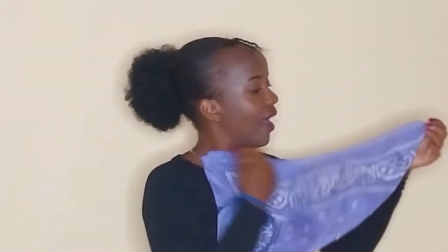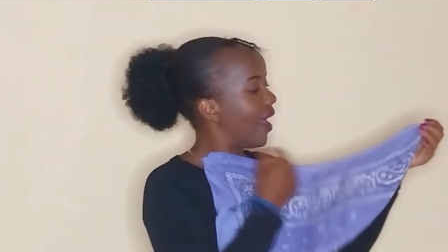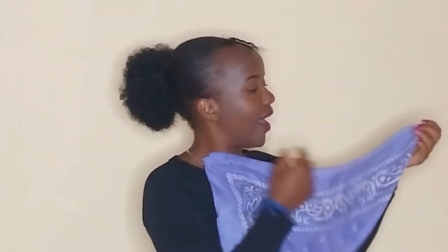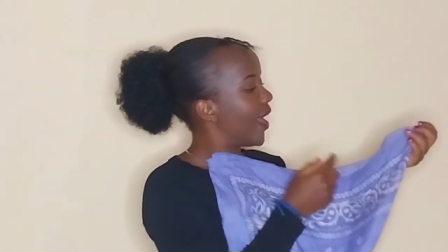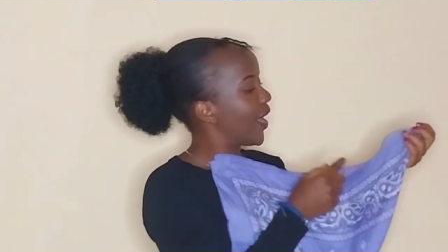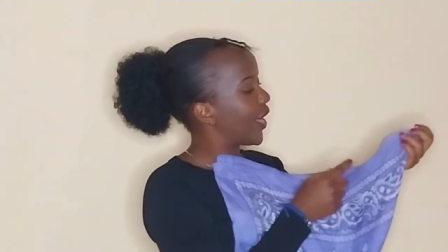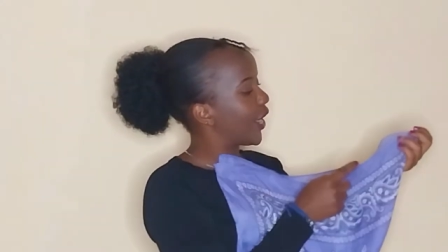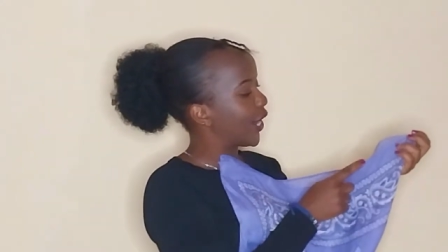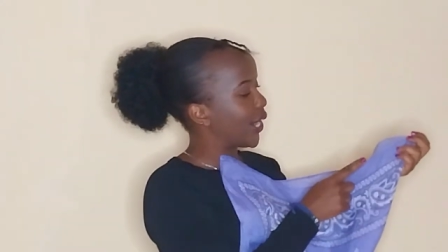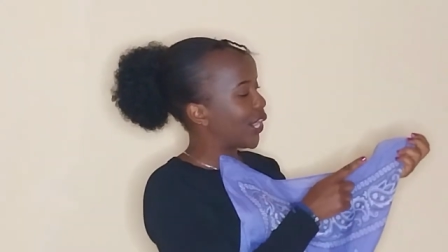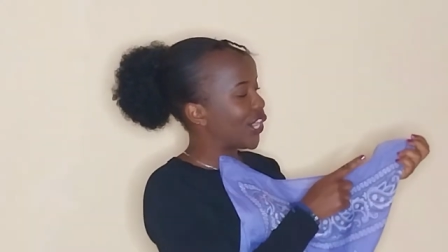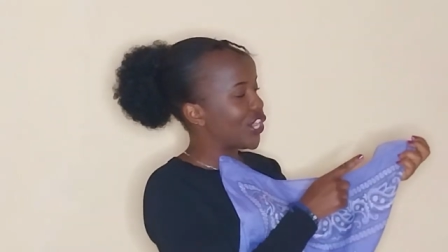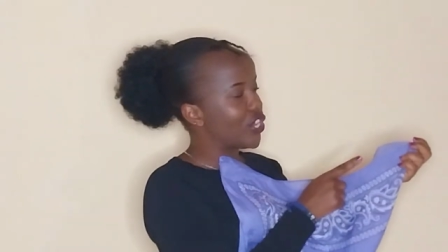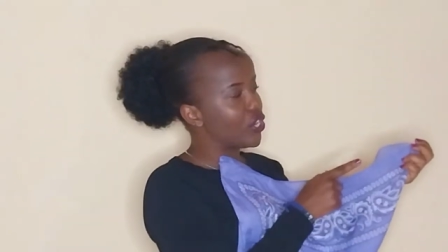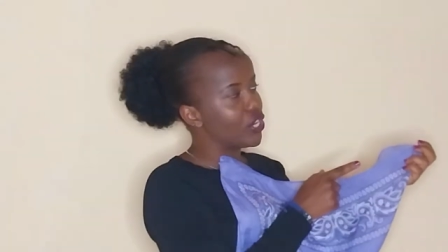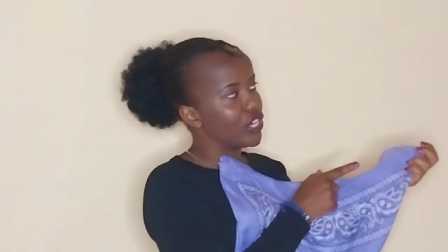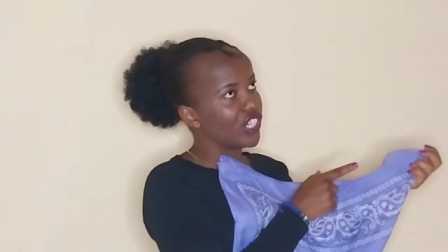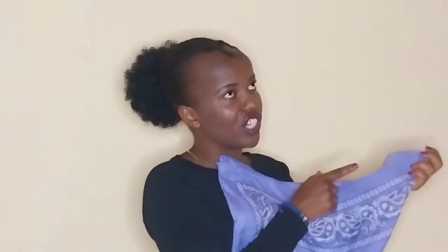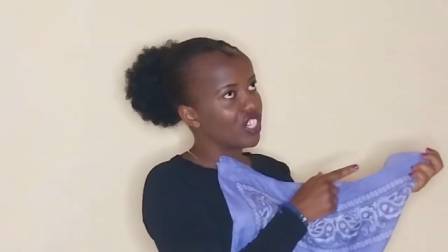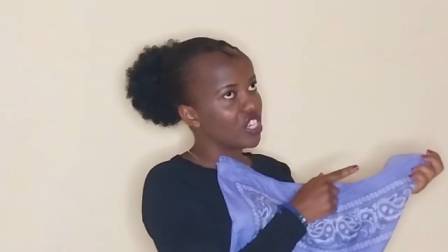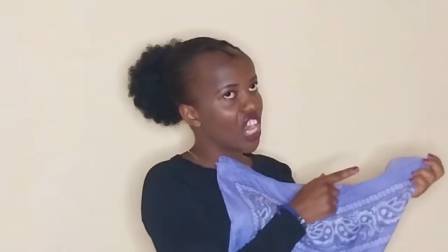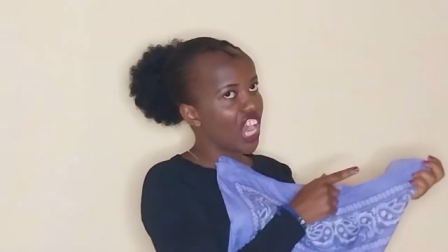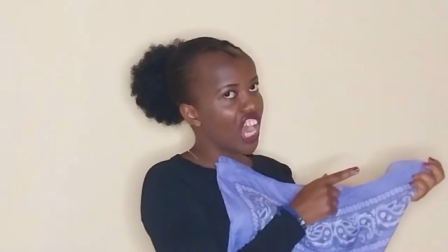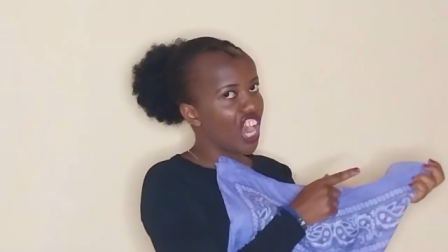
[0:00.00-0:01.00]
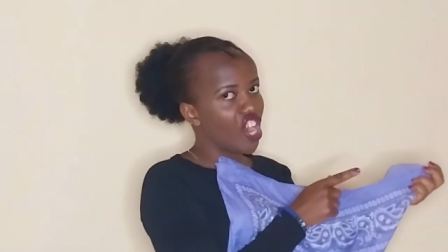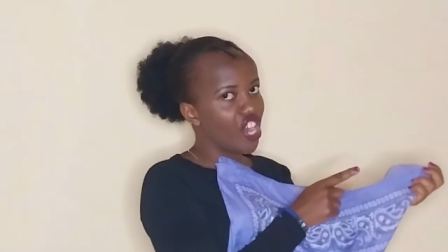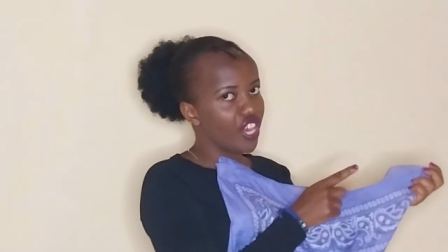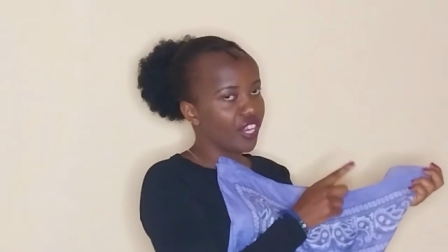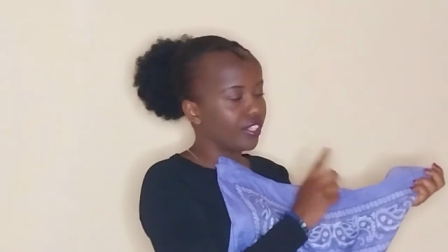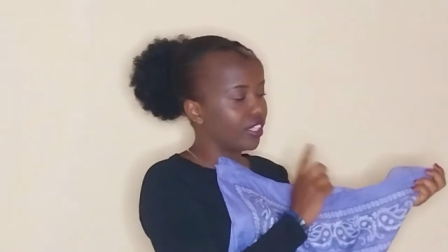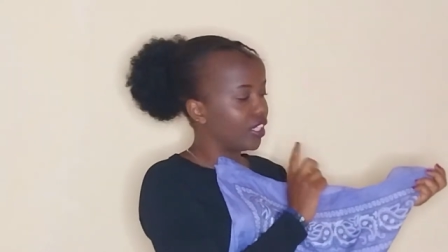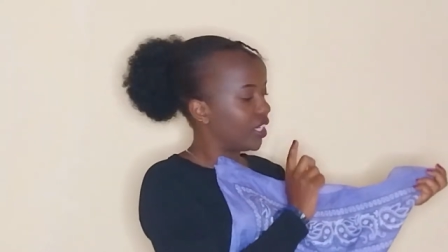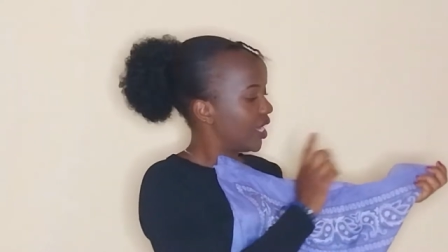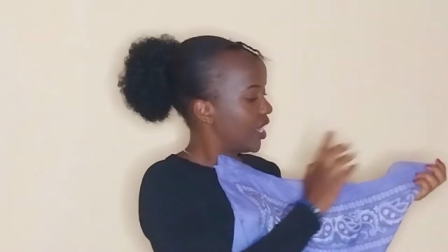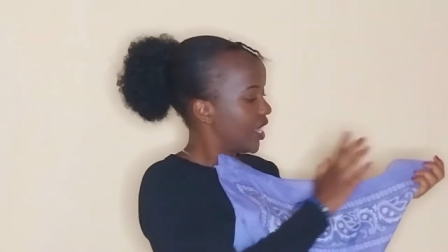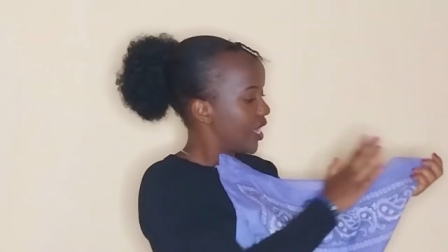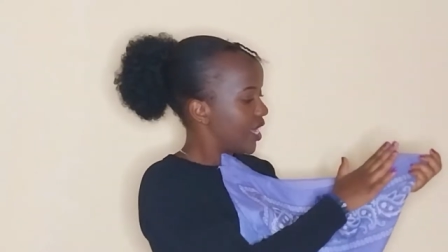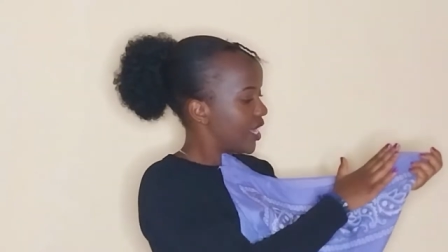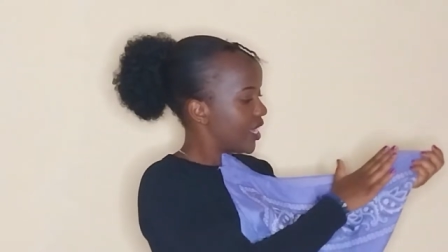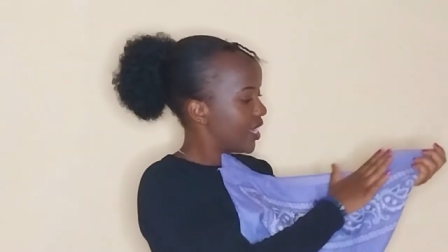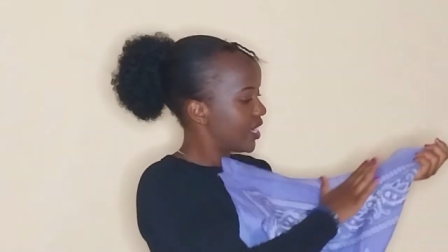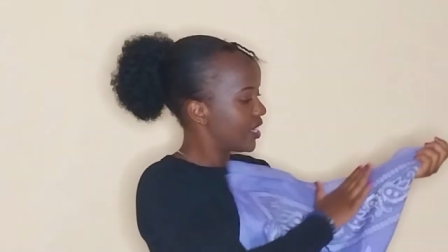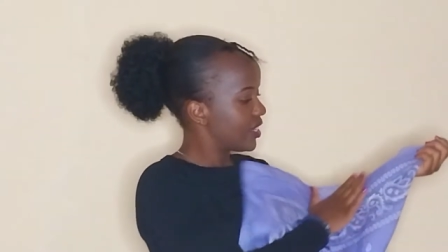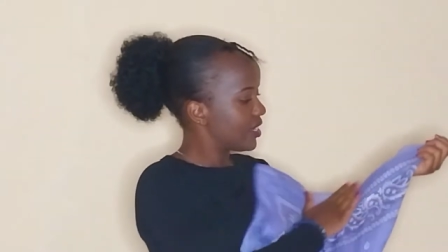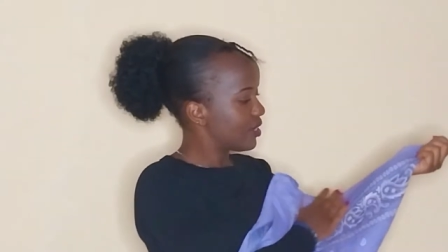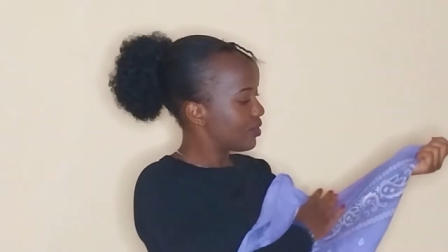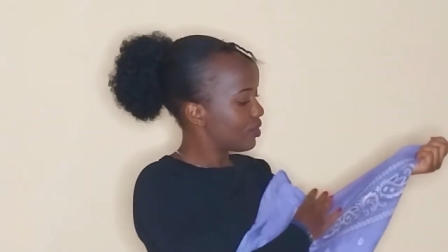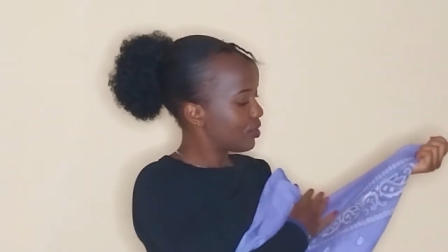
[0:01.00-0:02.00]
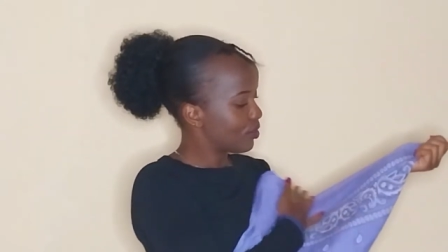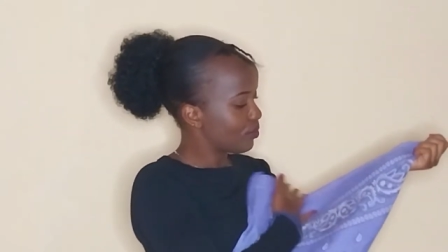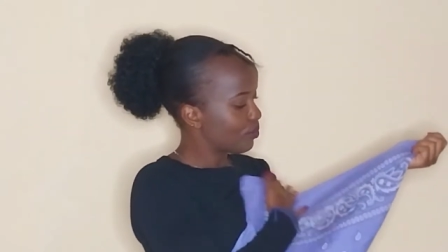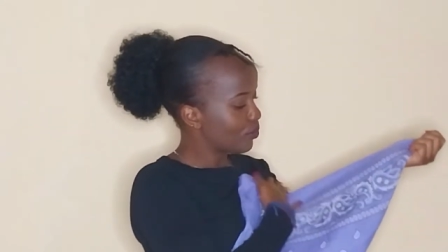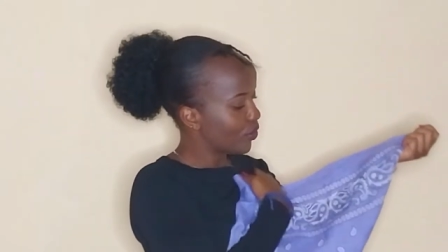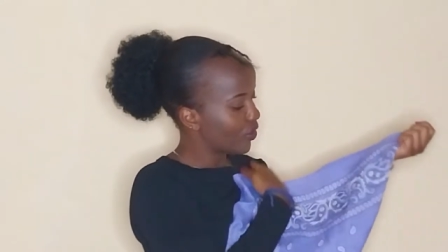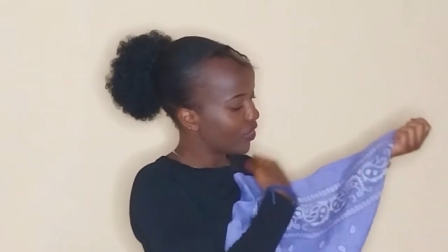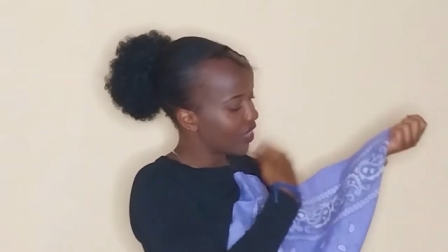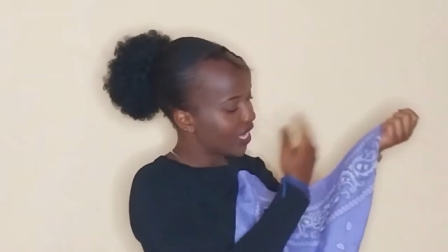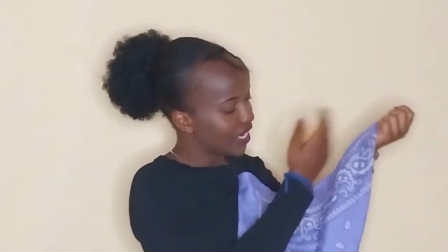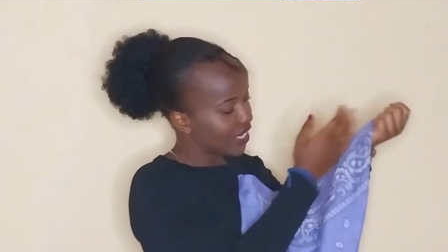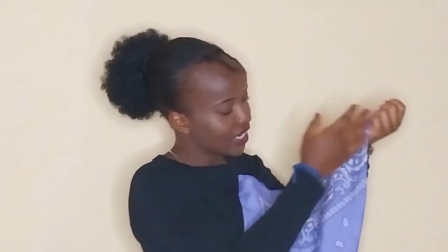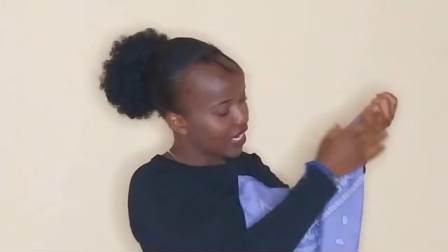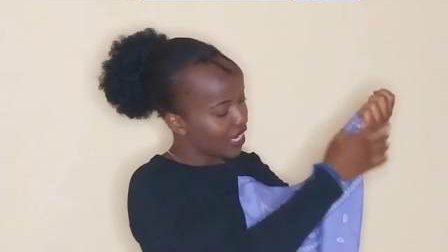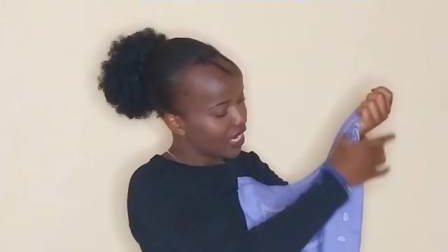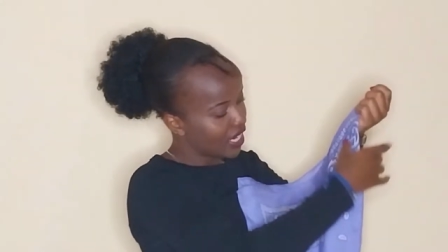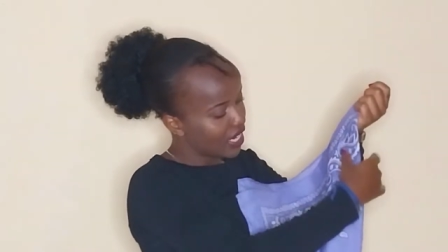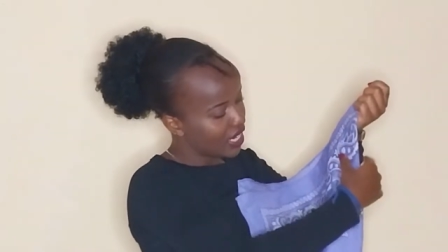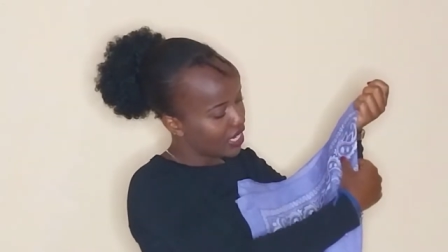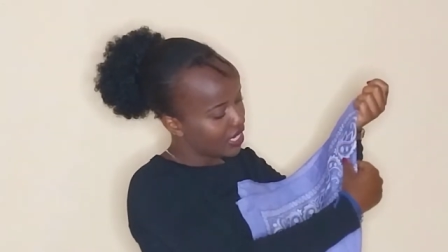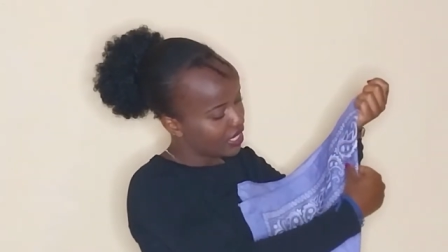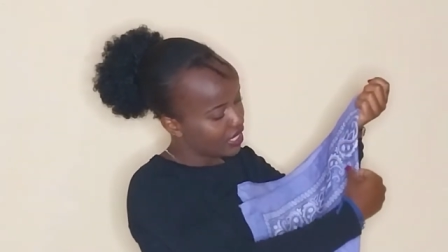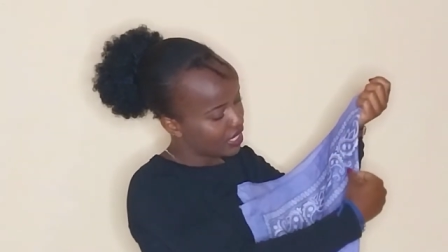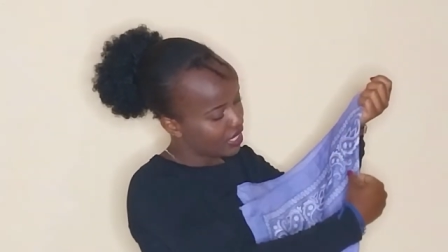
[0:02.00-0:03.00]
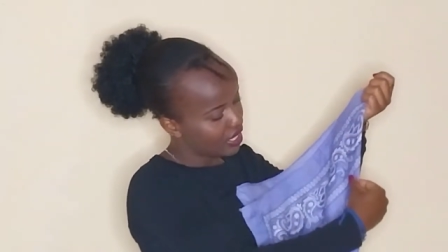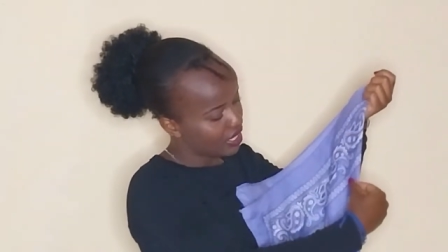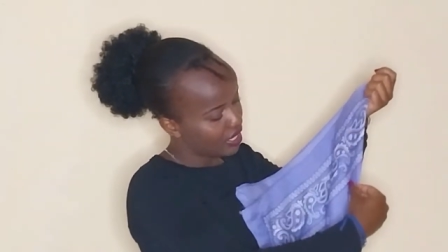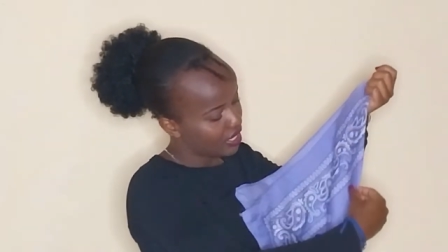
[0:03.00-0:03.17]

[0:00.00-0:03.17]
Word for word: iron iron it smoothen it